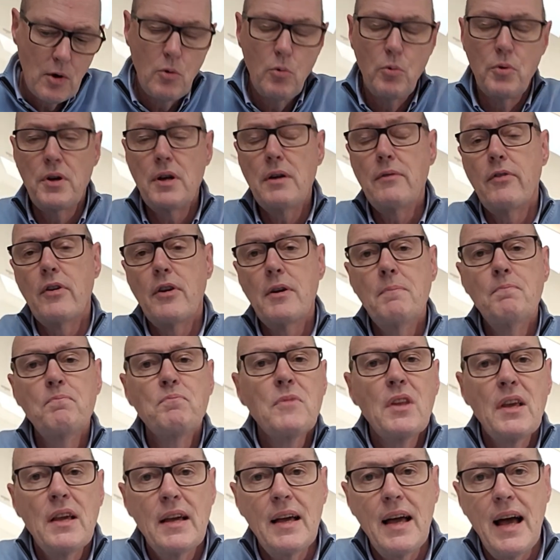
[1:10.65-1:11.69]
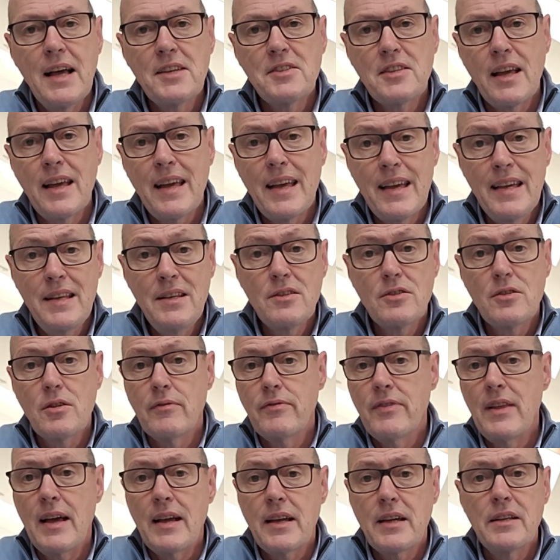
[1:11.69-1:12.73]
Whatever, it has a hint
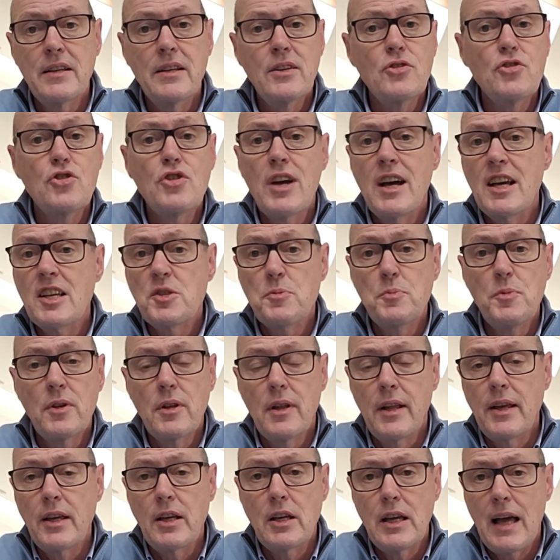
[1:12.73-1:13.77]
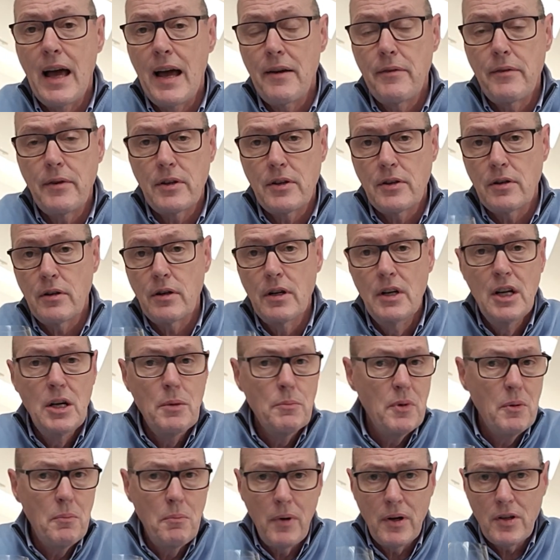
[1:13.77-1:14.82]
of that kind of jasmine-like character,
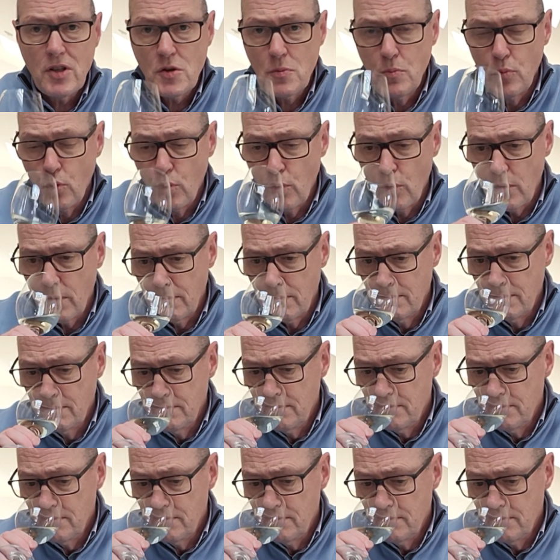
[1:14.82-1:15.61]
but much more